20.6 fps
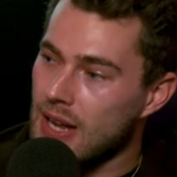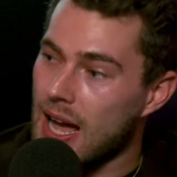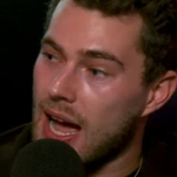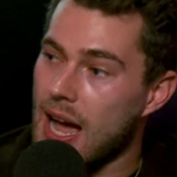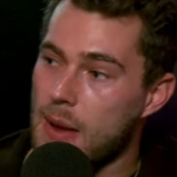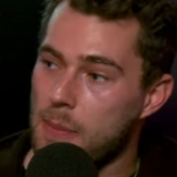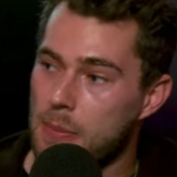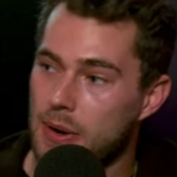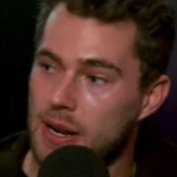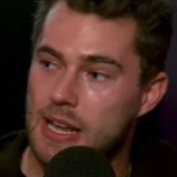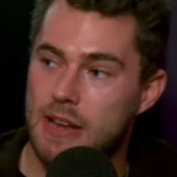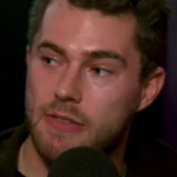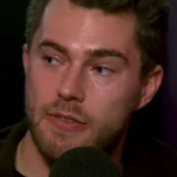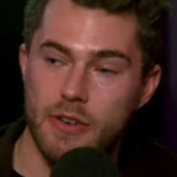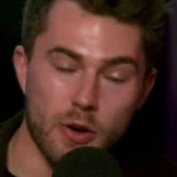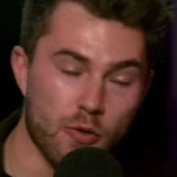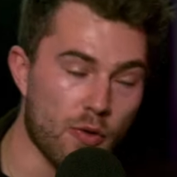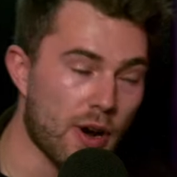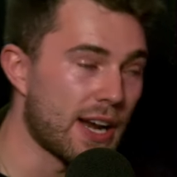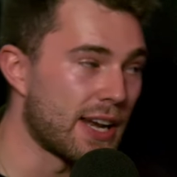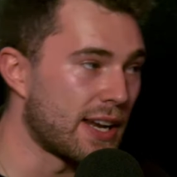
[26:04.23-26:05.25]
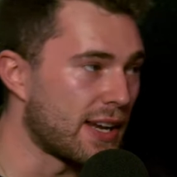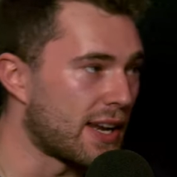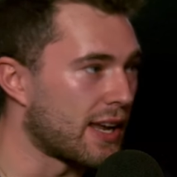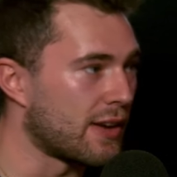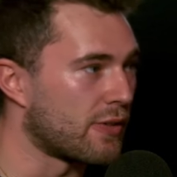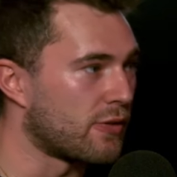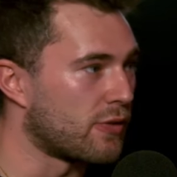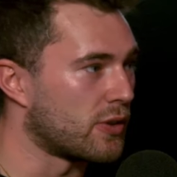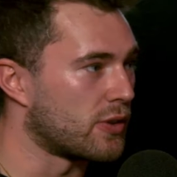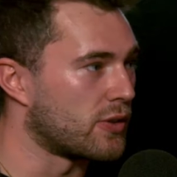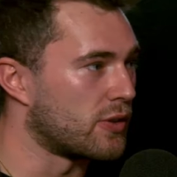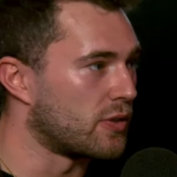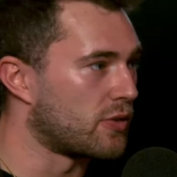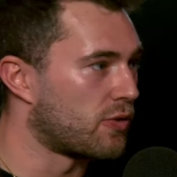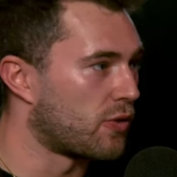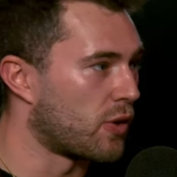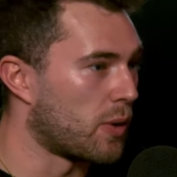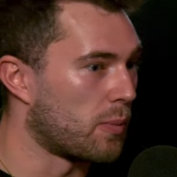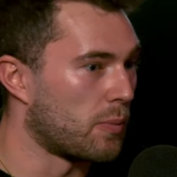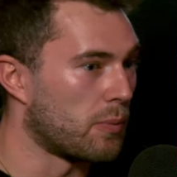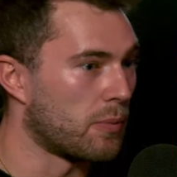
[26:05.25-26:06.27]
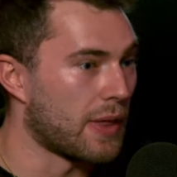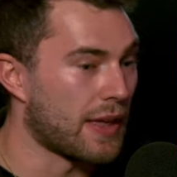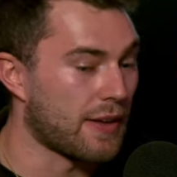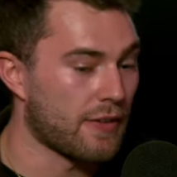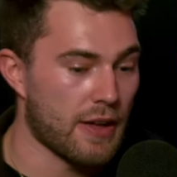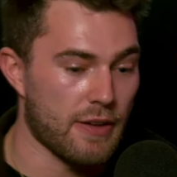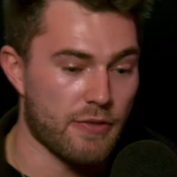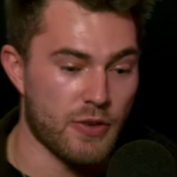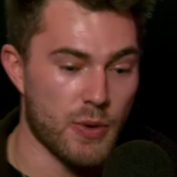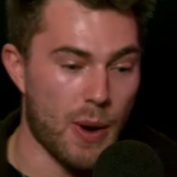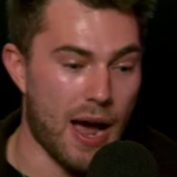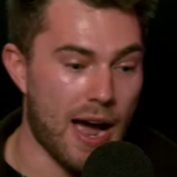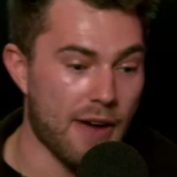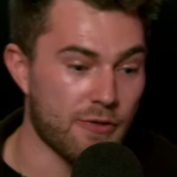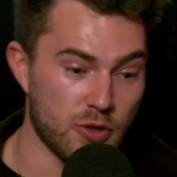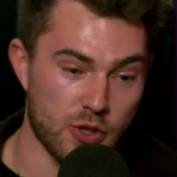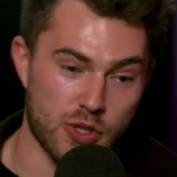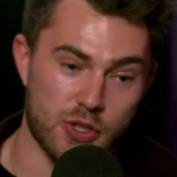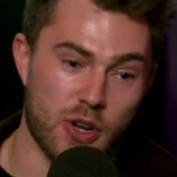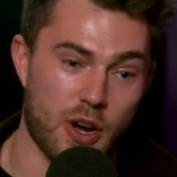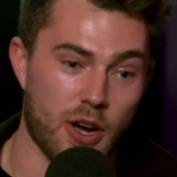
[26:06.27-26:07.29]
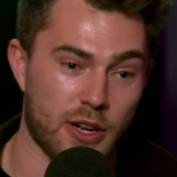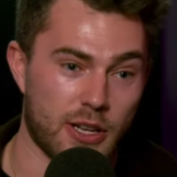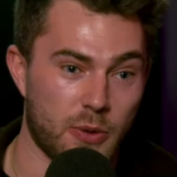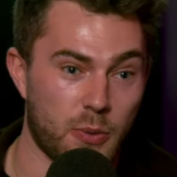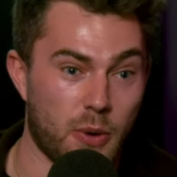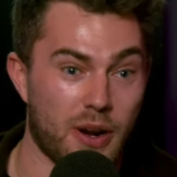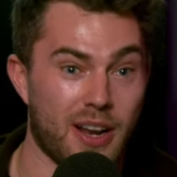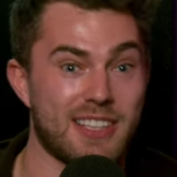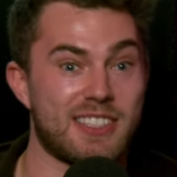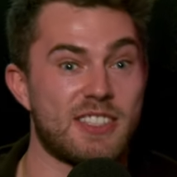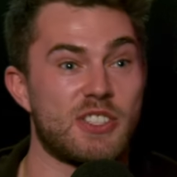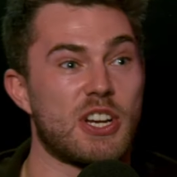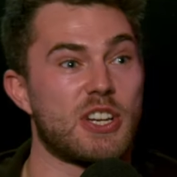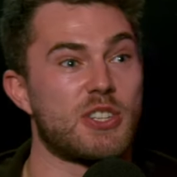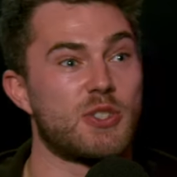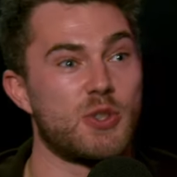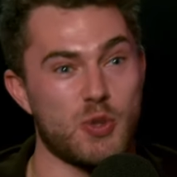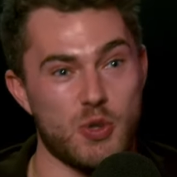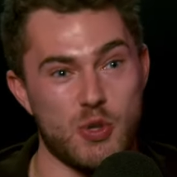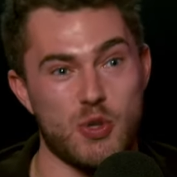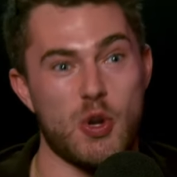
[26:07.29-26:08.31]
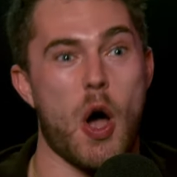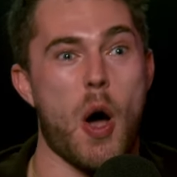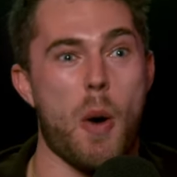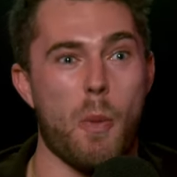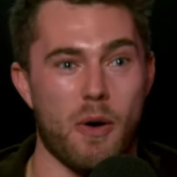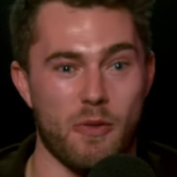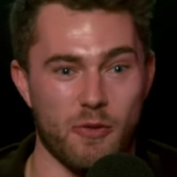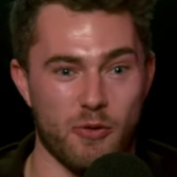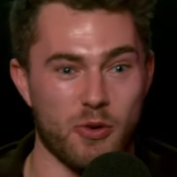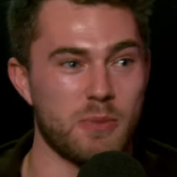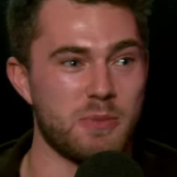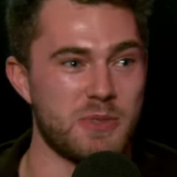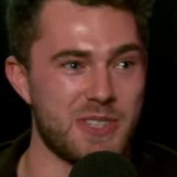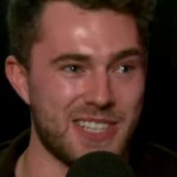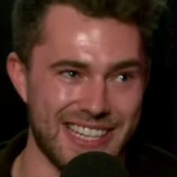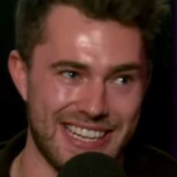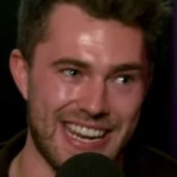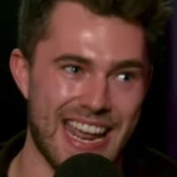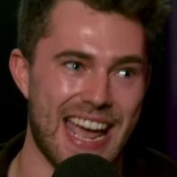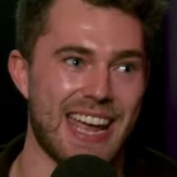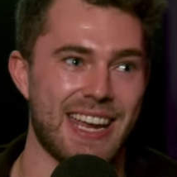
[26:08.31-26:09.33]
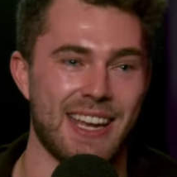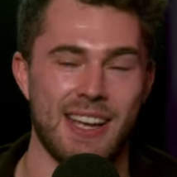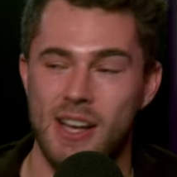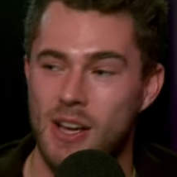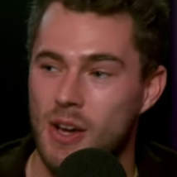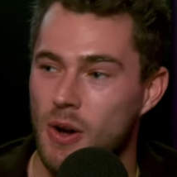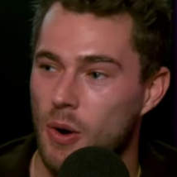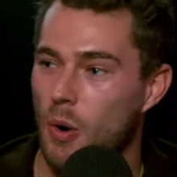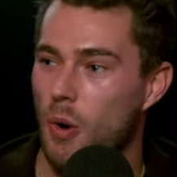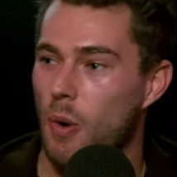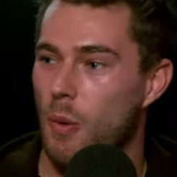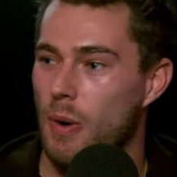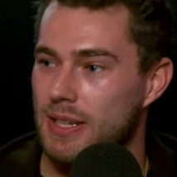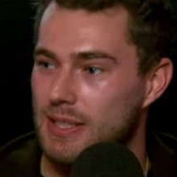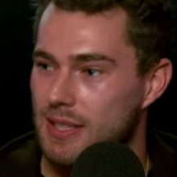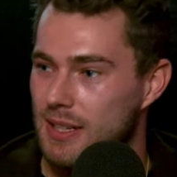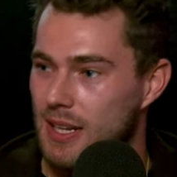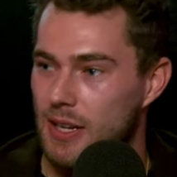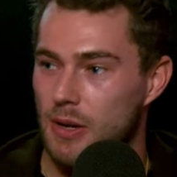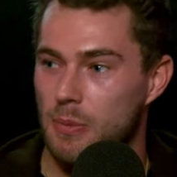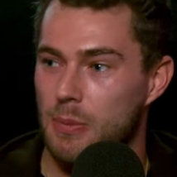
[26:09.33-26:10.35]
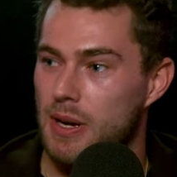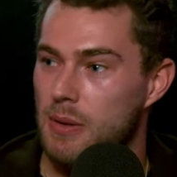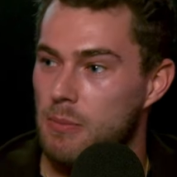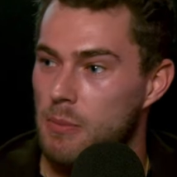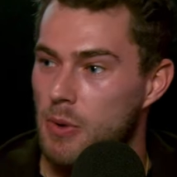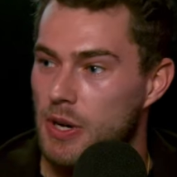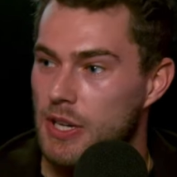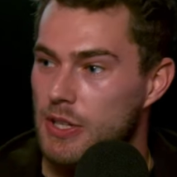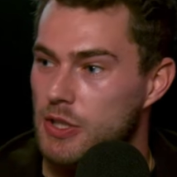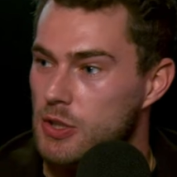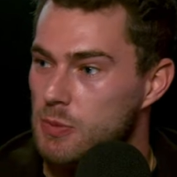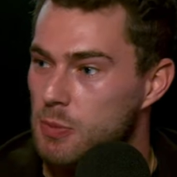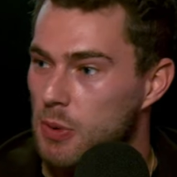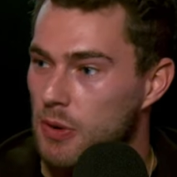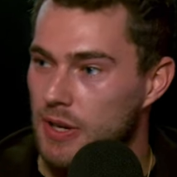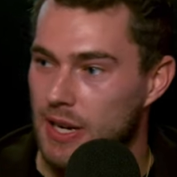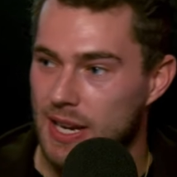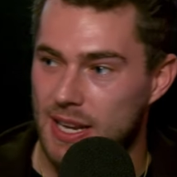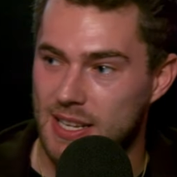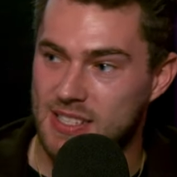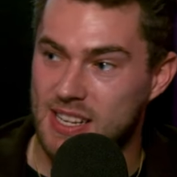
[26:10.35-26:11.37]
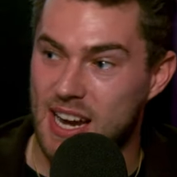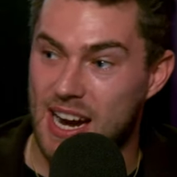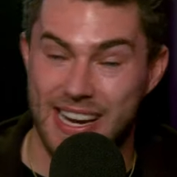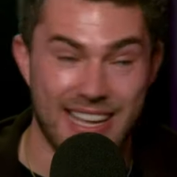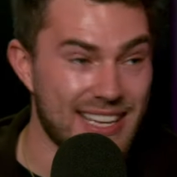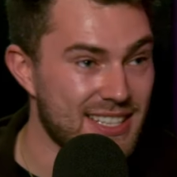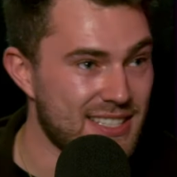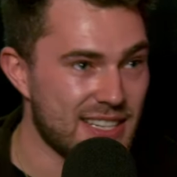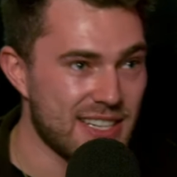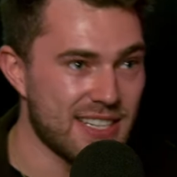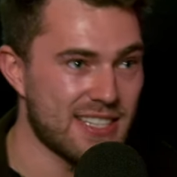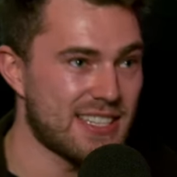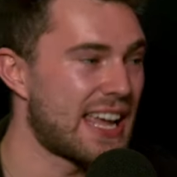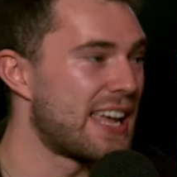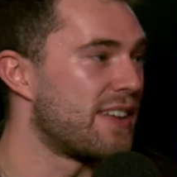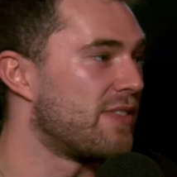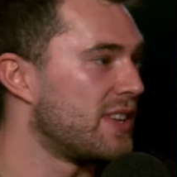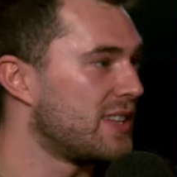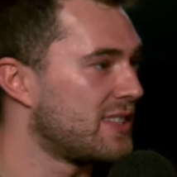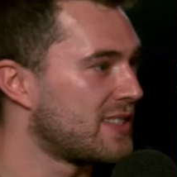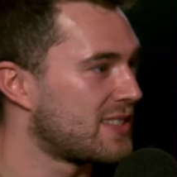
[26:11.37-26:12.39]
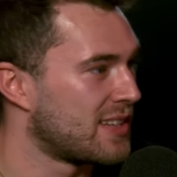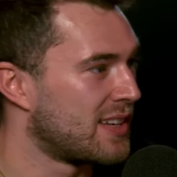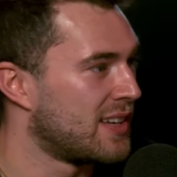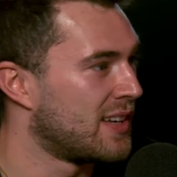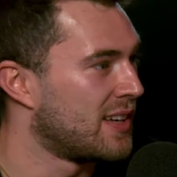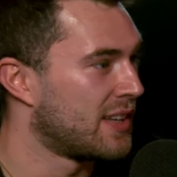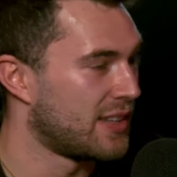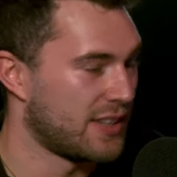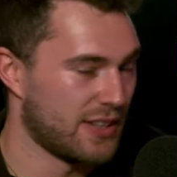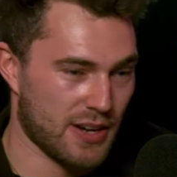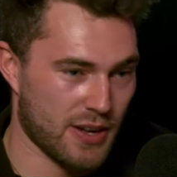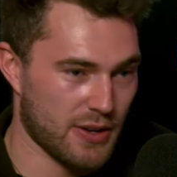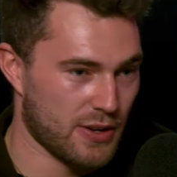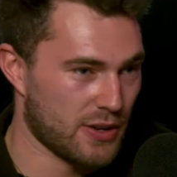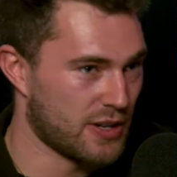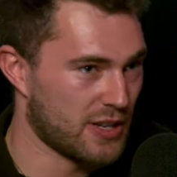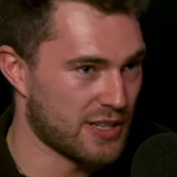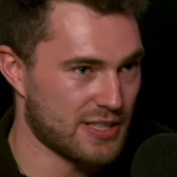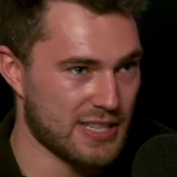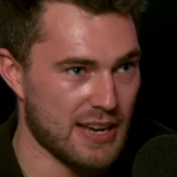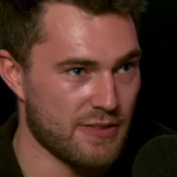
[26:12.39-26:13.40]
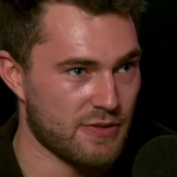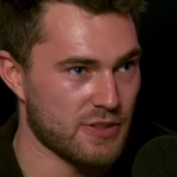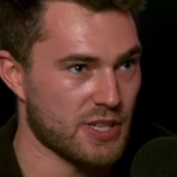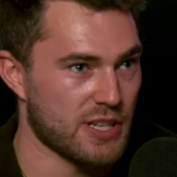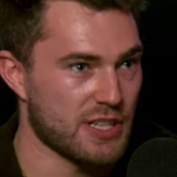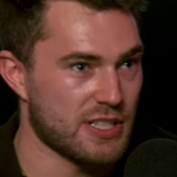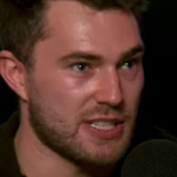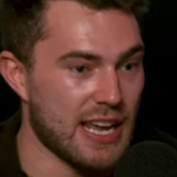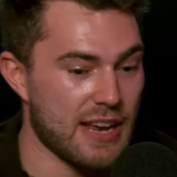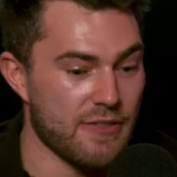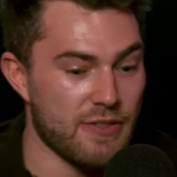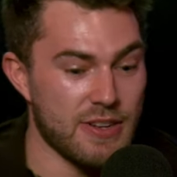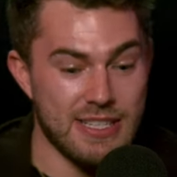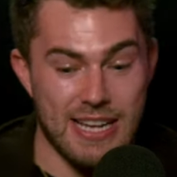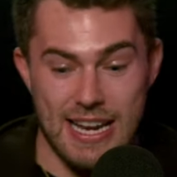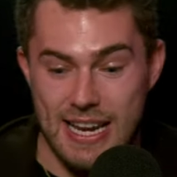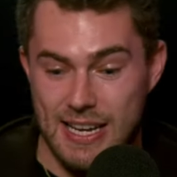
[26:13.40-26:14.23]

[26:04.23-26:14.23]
I believe in a rainy day fund. If you haven't started one, I suggest you start one from today. Always a little bit of money, just putting it aside. It isn't your savings. You know, your savings are your savings.